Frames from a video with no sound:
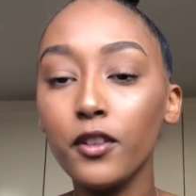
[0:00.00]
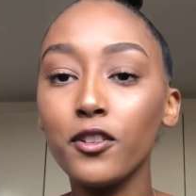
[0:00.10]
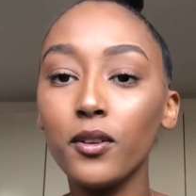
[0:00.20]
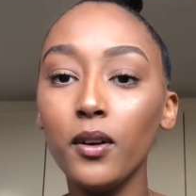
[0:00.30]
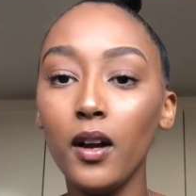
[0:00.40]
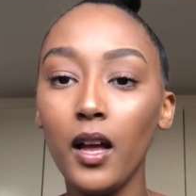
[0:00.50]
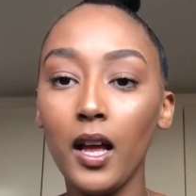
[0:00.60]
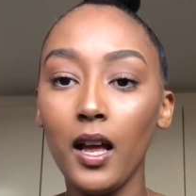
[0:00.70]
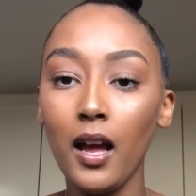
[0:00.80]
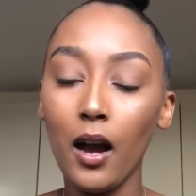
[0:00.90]
So
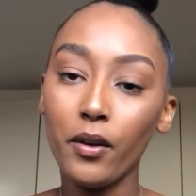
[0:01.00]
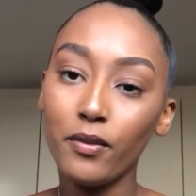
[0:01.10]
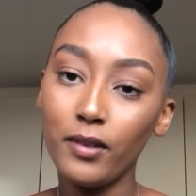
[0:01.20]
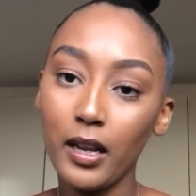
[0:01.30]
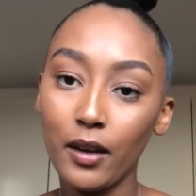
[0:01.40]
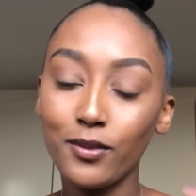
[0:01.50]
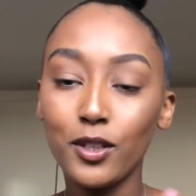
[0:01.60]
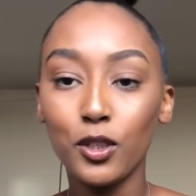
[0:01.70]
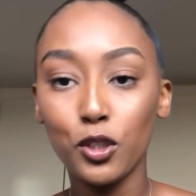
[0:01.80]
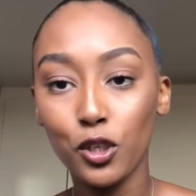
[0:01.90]
I would have
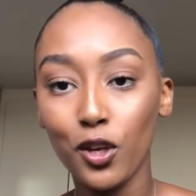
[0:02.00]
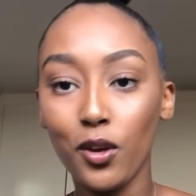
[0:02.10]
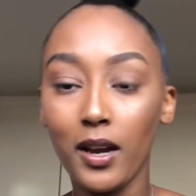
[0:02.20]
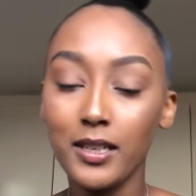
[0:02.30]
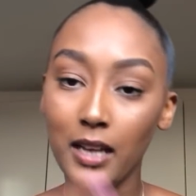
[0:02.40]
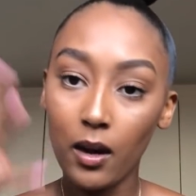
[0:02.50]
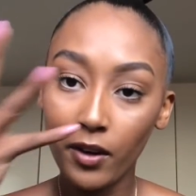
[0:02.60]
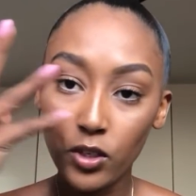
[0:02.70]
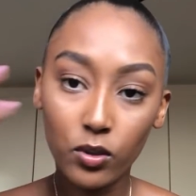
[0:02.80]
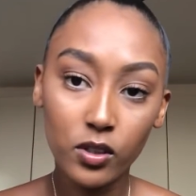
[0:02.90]
loved to show you guys how I
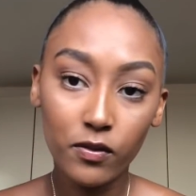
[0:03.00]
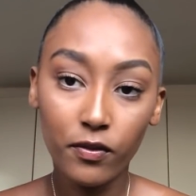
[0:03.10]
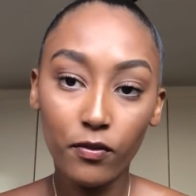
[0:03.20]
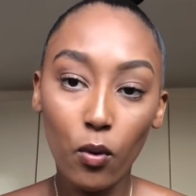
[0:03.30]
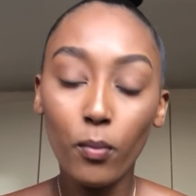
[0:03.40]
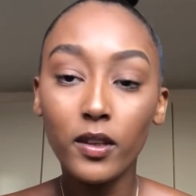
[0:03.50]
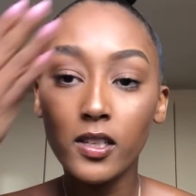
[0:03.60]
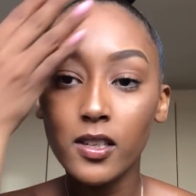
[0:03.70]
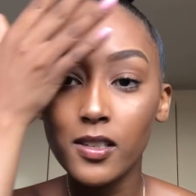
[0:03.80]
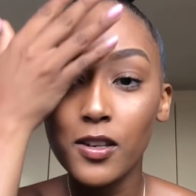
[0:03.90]
transformed the
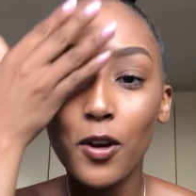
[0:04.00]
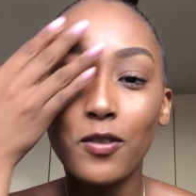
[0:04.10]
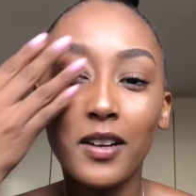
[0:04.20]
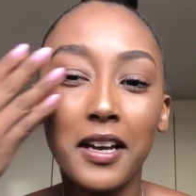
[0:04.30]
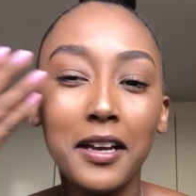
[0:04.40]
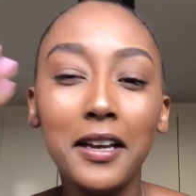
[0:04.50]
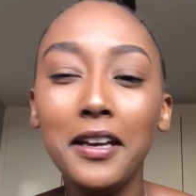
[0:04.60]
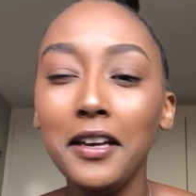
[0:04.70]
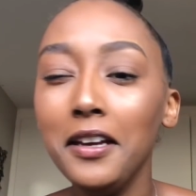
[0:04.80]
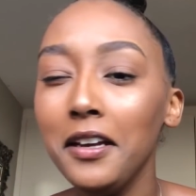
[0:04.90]
sister over
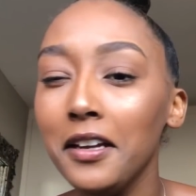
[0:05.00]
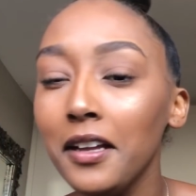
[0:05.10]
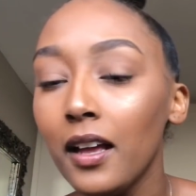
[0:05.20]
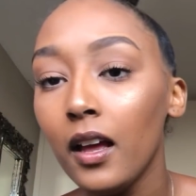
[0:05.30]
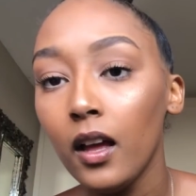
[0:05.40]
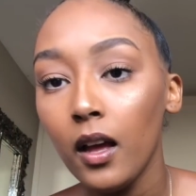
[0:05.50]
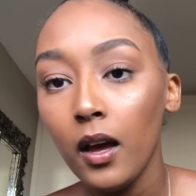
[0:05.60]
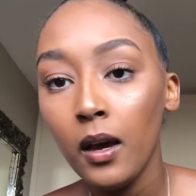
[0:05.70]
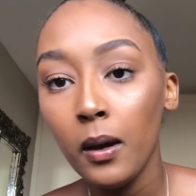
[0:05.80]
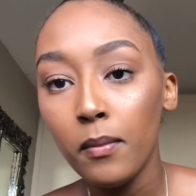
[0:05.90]
here,
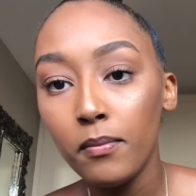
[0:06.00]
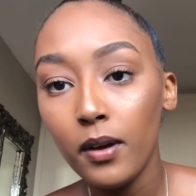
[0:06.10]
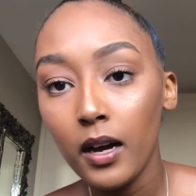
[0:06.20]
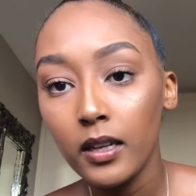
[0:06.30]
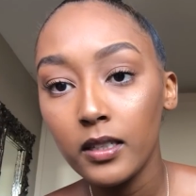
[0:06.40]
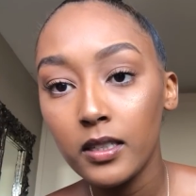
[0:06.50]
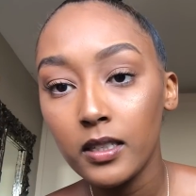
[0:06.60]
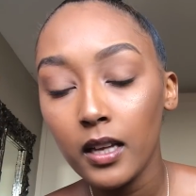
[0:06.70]
but